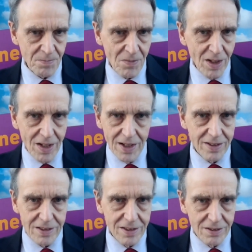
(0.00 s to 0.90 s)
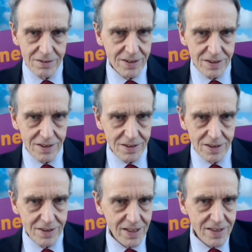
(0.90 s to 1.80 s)
and you know it's, it's, it's,
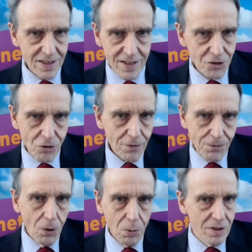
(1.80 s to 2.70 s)
easy it's straightforward